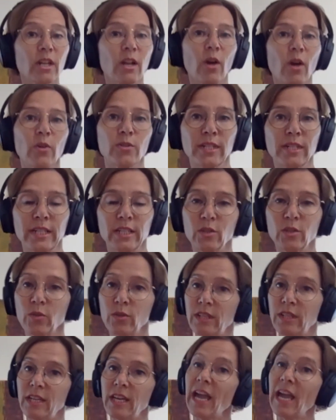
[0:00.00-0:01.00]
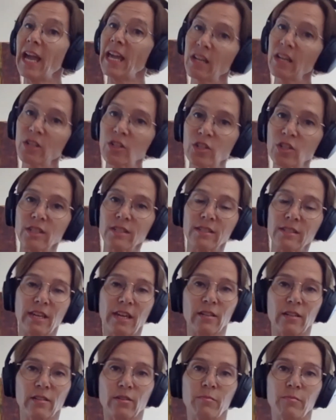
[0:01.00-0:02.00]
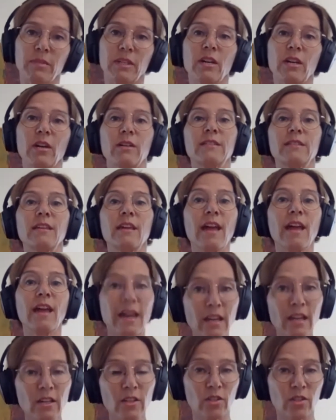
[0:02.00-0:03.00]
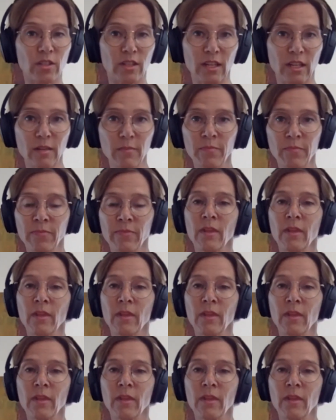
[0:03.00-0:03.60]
closely to the energy sector, because energy